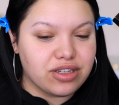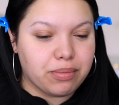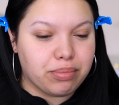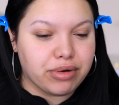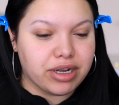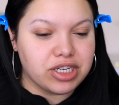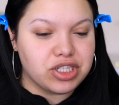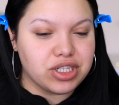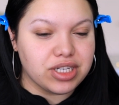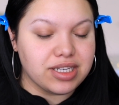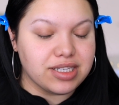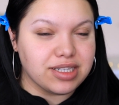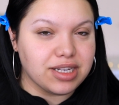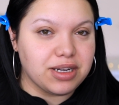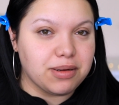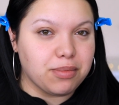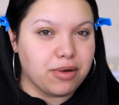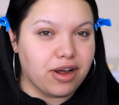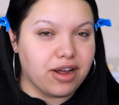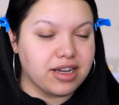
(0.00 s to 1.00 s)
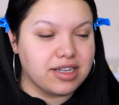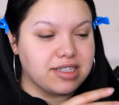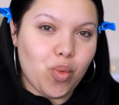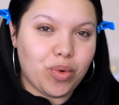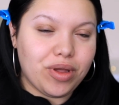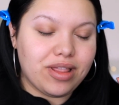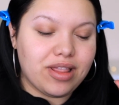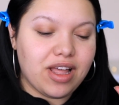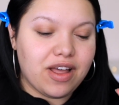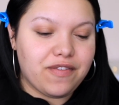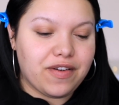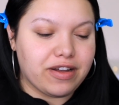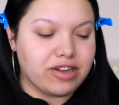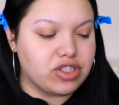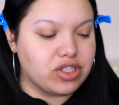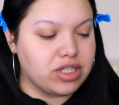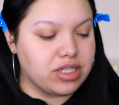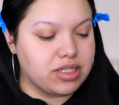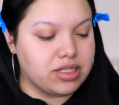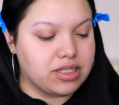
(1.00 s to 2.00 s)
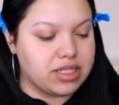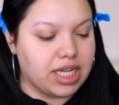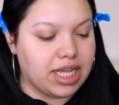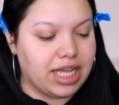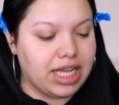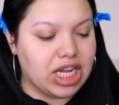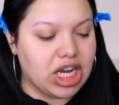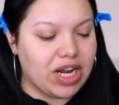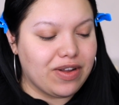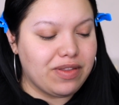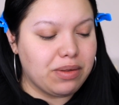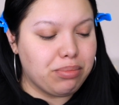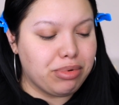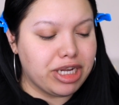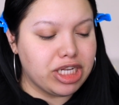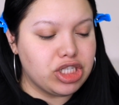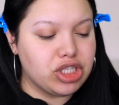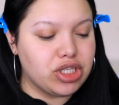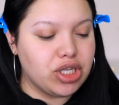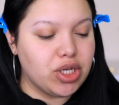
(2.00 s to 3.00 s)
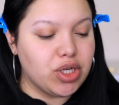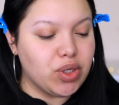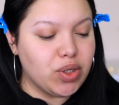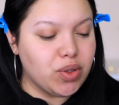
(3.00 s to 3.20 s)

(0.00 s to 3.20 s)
the brush is in a box. We love how she's taking care of the brush too.